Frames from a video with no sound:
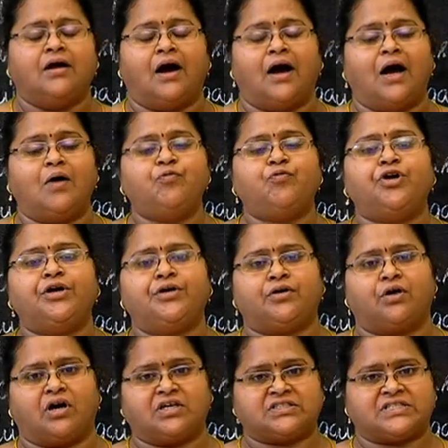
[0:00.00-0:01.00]
the harmful
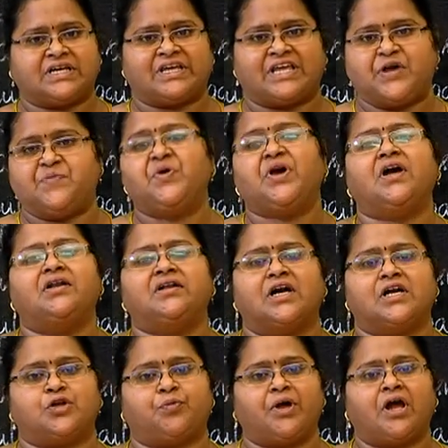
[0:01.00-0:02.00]
toxic chemical
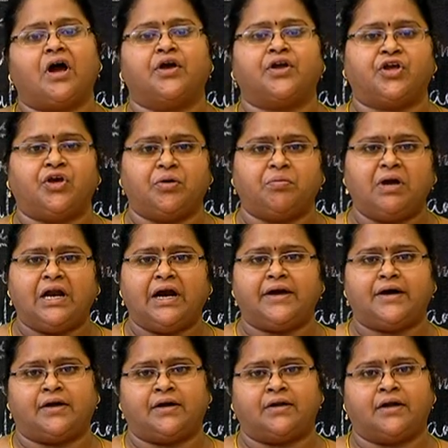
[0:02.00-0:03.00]
that is being
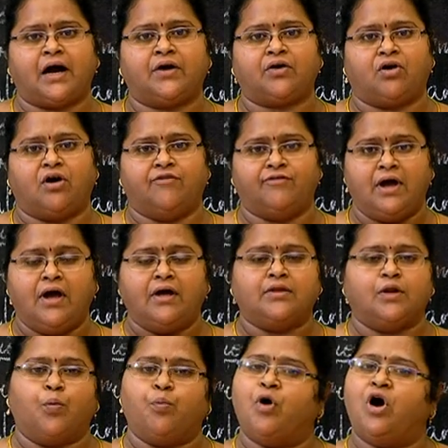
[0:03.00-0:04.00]
accumulated in that of
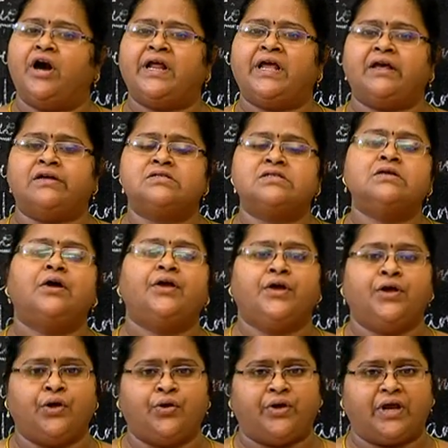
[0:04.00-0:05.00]
the body is
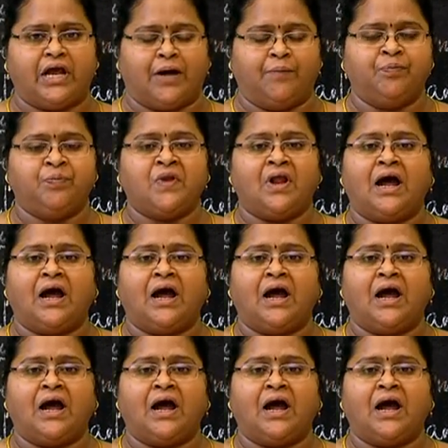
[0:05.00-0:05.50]
urea,